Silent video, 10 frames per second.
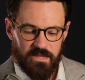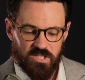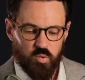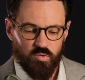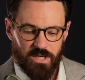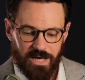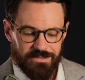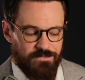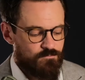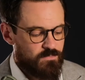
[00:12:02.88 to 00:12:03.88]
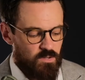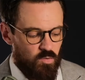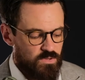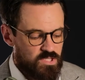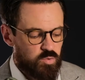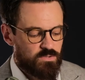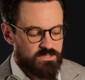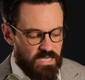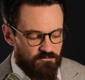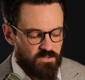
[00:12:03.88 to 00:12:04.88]
will
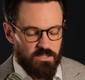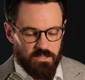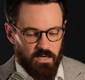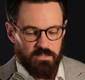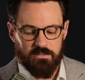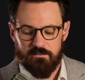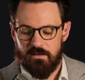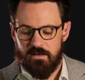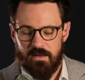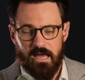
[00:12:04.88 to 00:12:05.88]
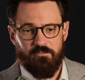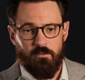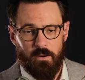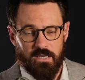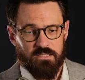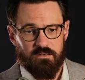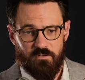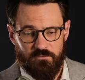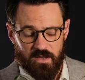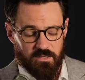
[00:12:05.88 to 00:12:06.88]
definitely not have a positive
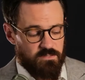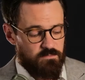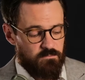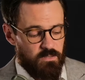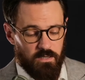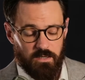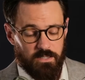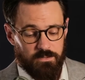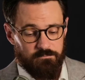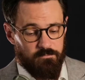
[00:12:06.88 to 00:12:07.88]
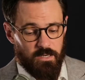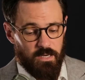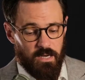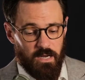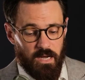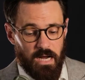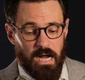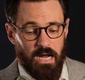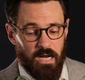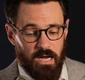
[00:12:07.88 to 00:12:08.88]
effect on
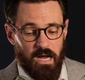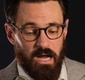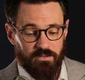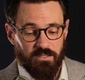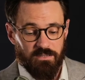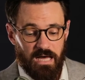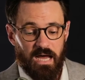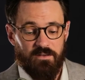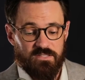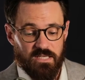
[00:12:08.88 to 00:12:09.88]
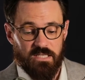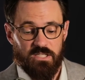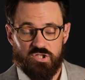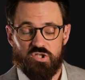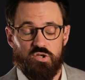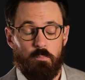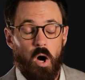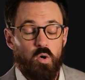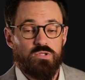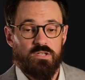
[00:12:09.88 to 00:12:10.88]
the lives that it
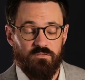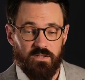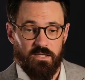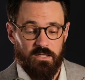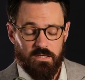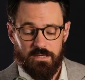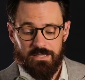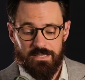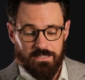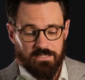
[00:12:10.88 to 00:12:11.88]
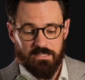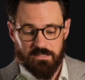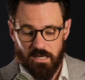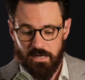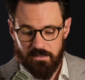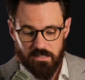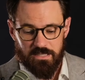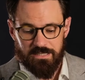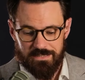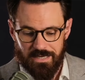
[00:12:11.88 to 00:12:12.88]
supposedly is designed
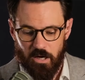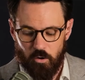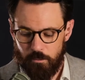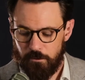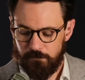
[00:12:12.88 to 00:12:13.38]
to help.